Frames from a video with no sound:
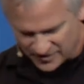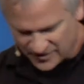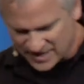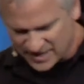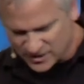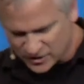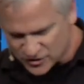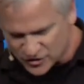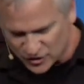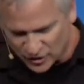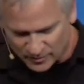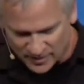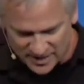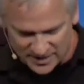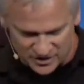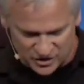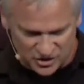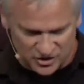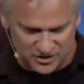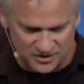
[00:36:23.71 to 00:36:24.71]
thank you so
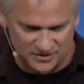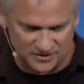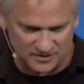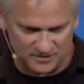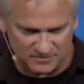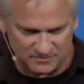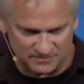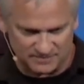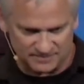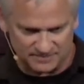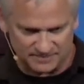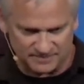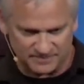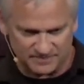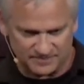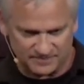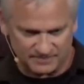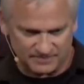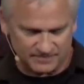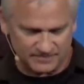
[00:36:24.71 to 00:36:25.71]
much
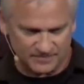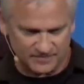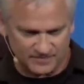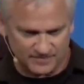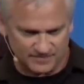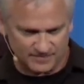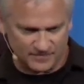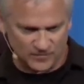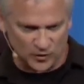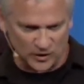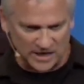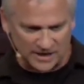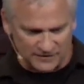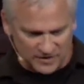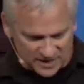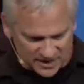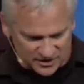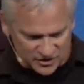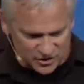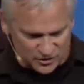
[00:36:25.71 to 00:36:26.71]
for
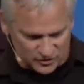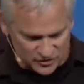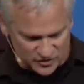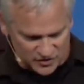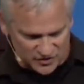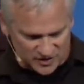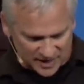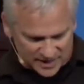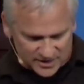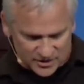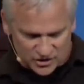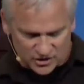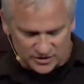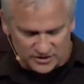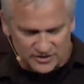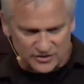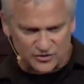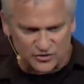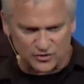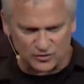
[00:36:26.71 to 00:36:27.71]
giving us your Son,
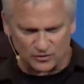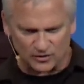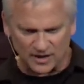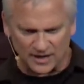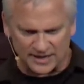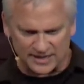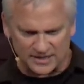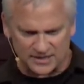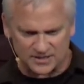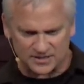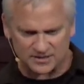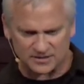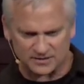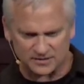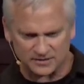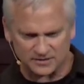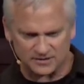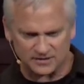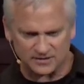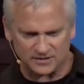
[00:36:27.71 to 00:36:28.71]
Jesus Christ,
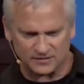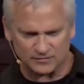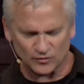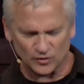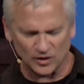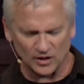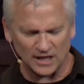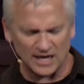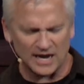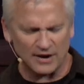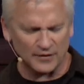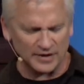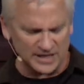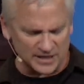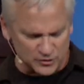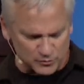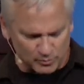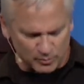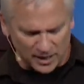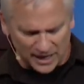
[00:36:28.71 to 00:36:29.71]
for allowing
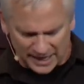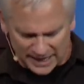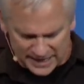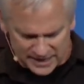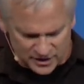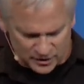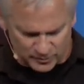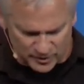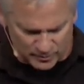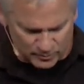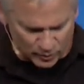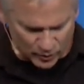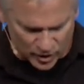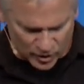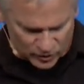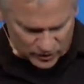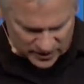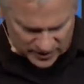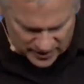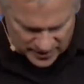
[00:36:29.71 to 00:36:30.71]
His body to be
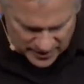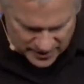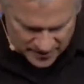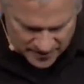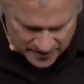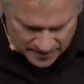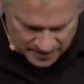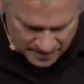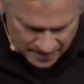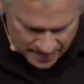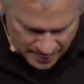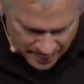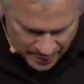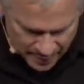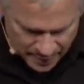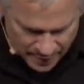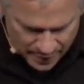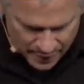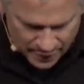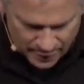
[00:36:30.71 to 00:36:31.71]
broken,
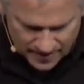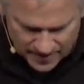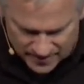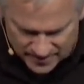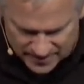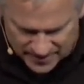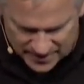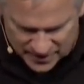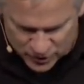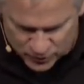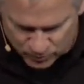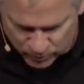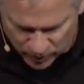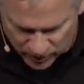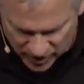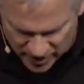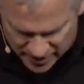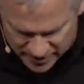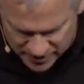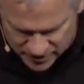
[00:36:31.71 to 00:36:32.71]
His
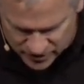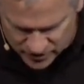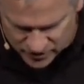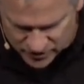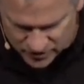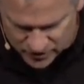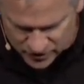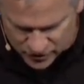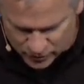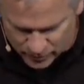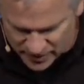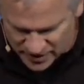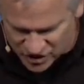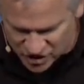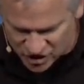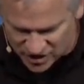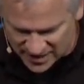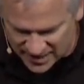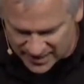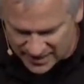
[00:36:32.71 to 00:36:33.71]
blood to be
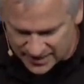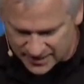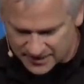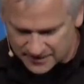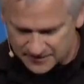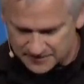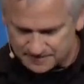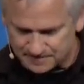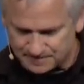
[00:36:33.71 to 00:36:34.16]
shed,